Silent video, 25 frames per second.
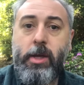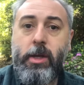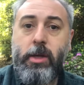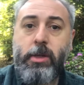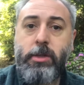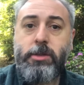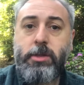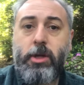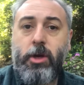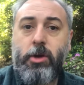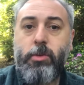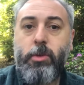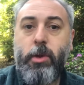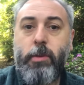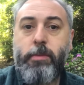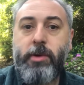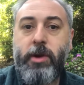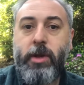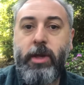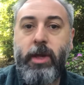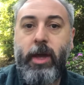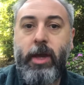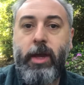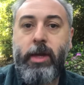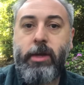So we
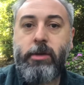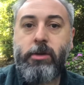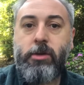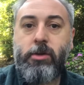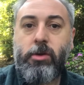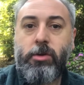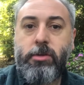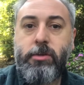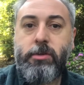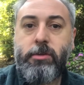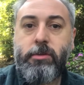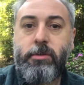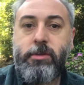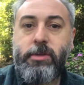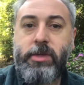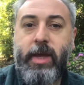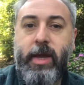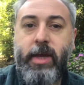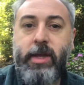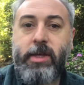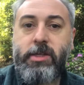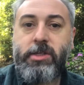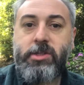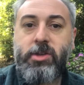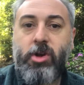bring in
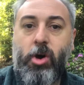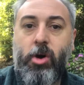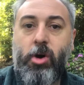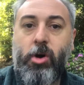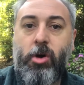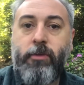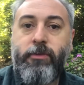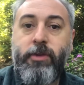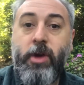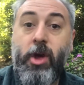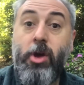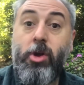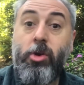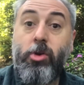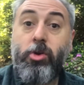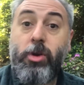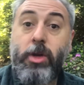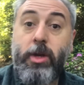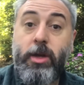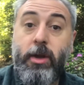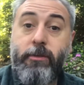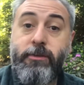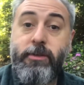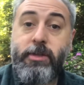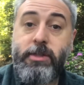context of
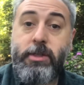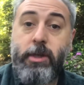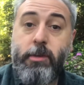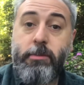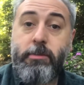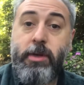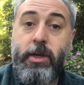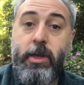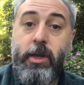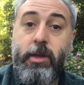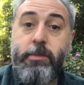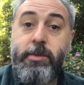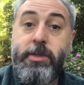looking after somebody,